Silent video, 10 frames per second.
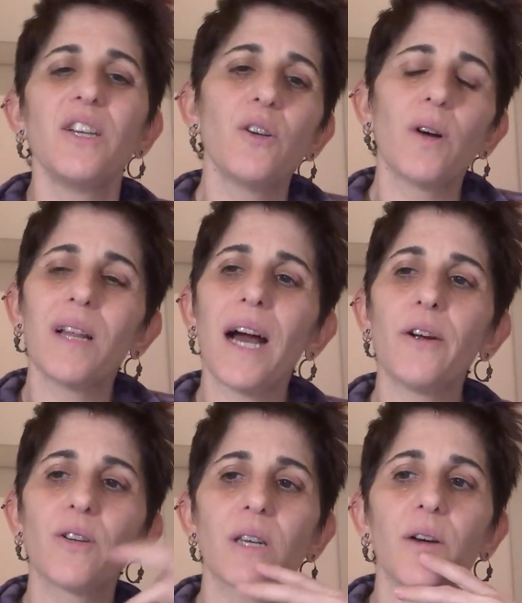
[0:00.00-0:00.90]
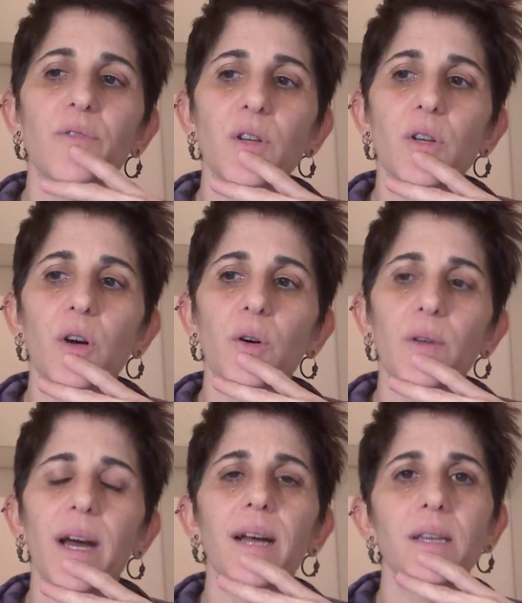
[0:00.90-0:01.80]
you allow yourself to know
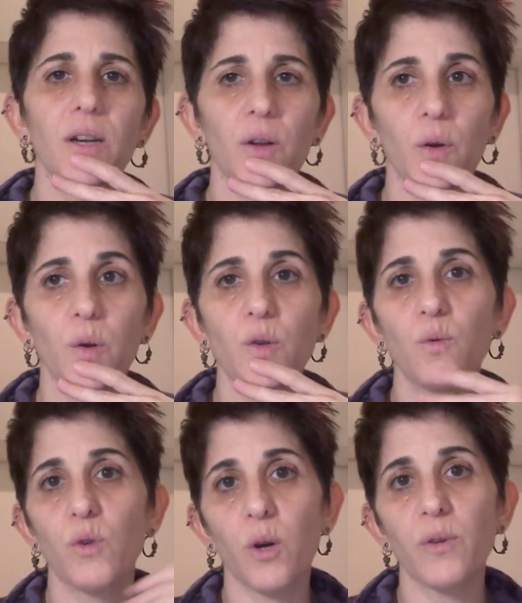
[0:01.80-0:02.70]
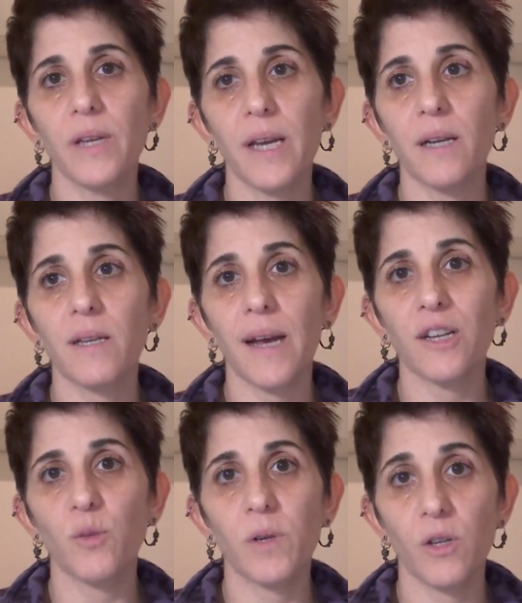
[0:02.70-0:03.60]
that there are those who don't take
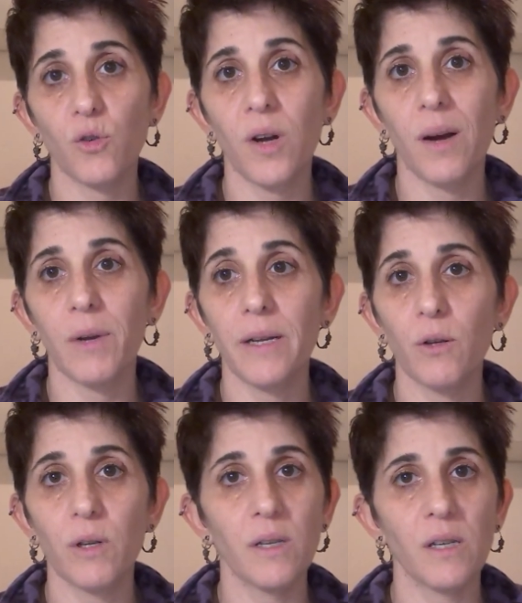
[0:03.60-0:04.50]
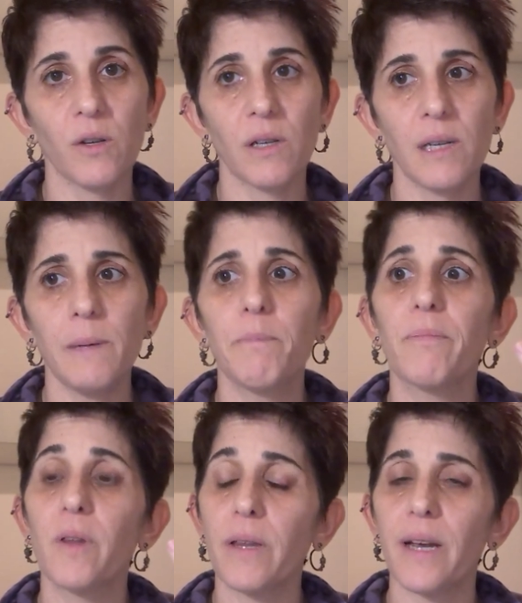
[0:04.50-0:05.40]
attachment and trauma healing seriously.
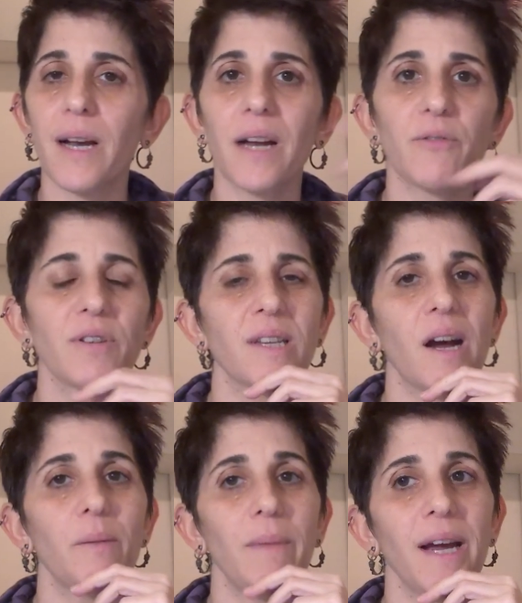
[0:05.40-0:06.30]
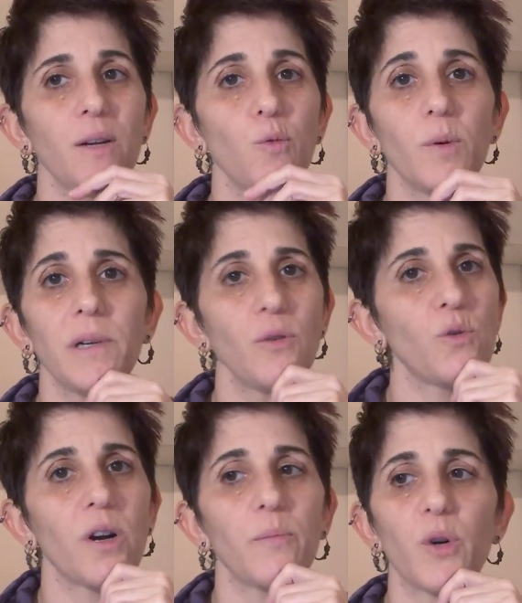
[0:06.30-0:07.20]
They got a facade man and woman who
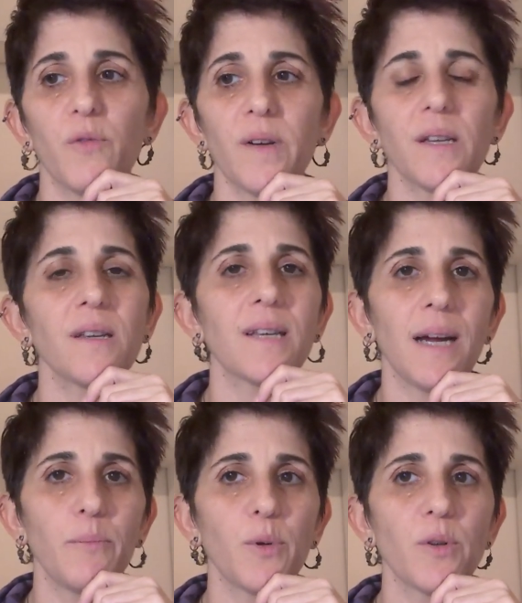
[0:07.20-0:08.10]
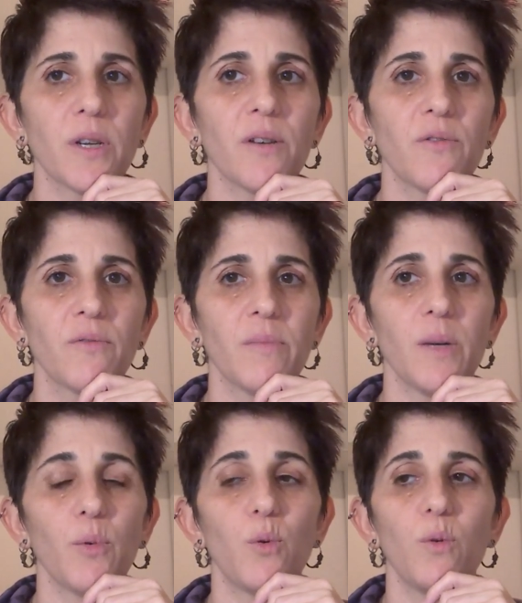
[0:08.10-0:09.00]
are perfect examples of
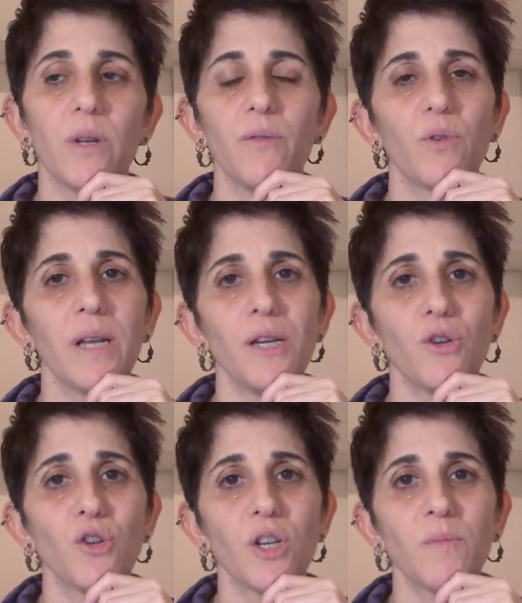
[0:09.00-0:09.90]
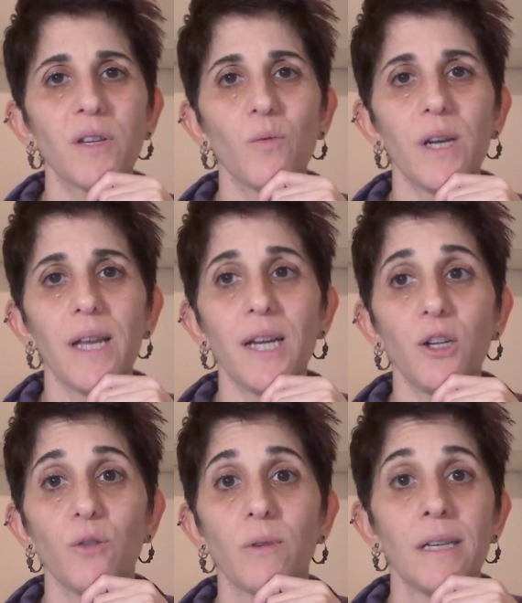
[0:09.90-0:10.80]
people who live relationships the way they
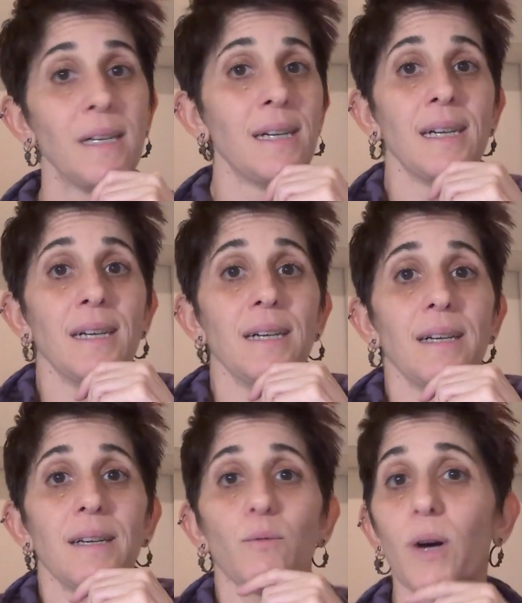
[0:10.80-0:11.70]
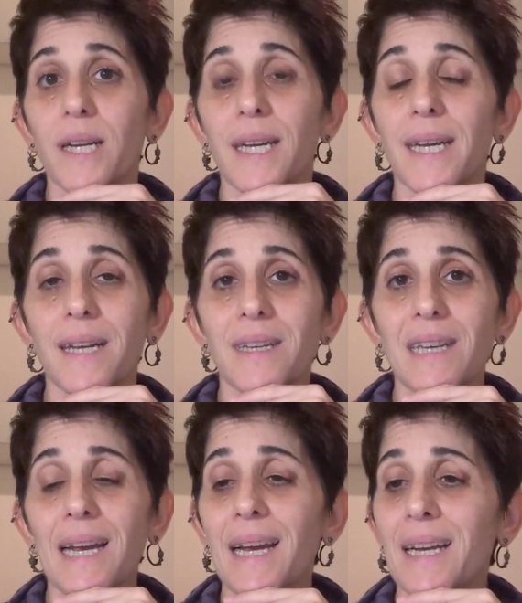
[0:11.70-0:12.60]
do. What can I
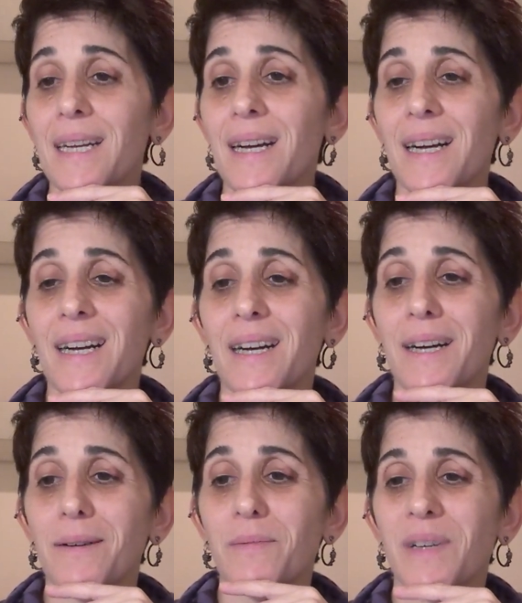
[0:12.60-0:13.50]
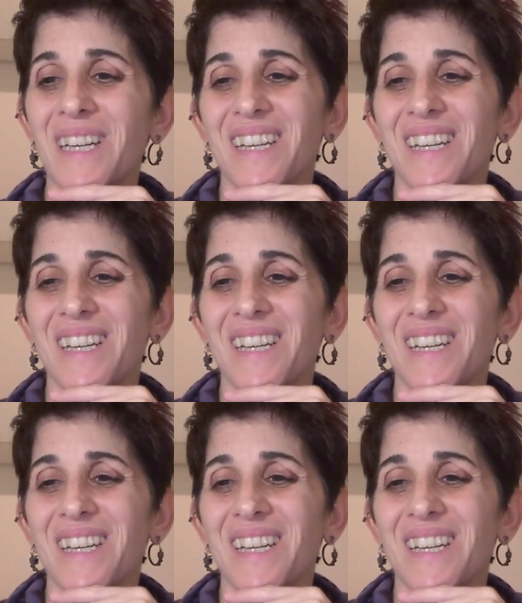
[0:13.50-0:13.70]
say? Um,